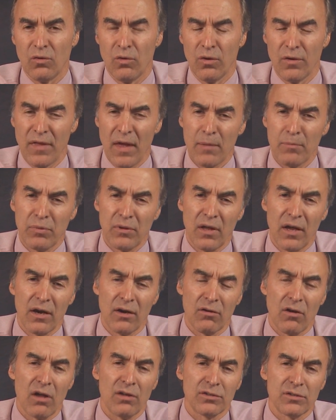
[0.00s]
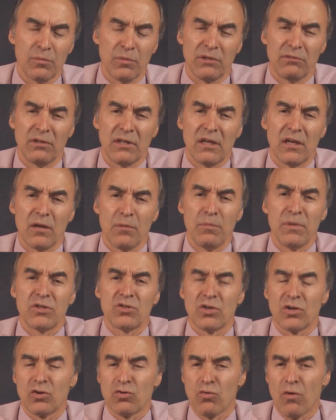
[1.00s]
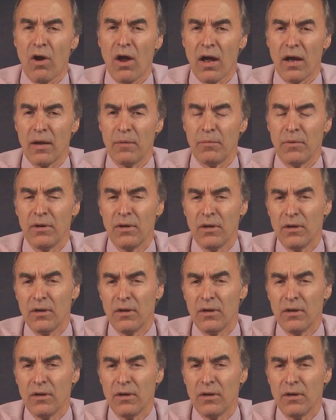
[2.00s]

or that player ultimately commits a crime,